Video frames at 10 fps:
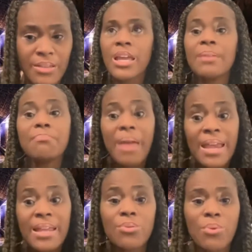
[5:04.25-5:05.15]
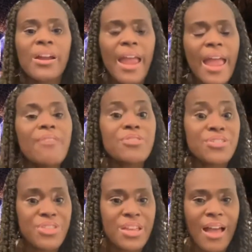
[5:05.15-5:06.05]
It made it where
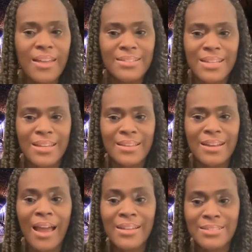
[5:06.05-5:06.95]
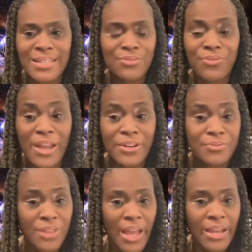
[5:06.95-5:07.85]
everything I did fight or
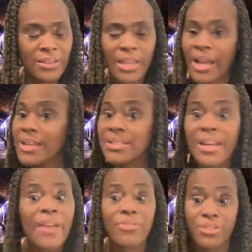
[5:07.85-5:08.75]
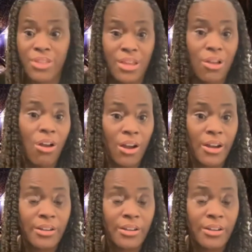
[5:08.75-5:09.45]
flight. Like I did everything hard.